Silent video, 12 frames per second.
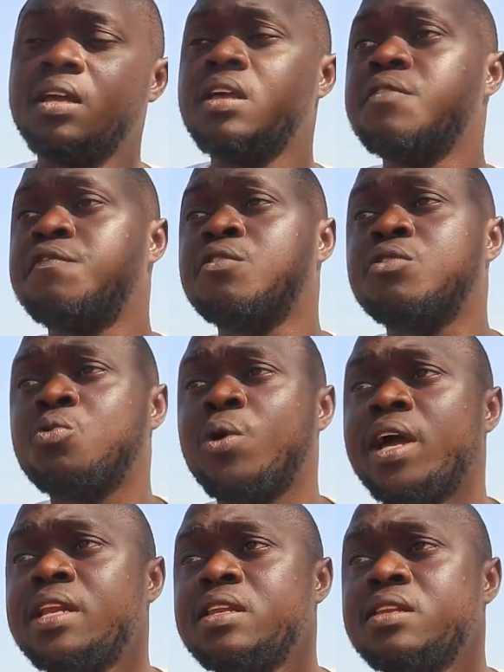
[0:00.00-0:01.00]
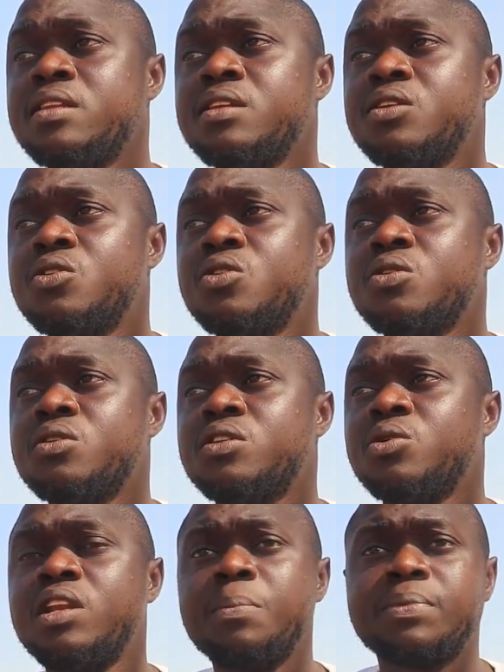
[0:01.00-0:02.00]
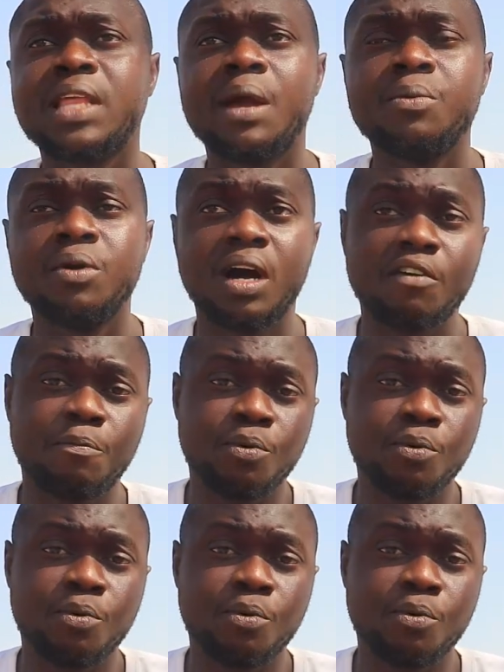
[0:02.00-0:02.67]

Even when the only time you have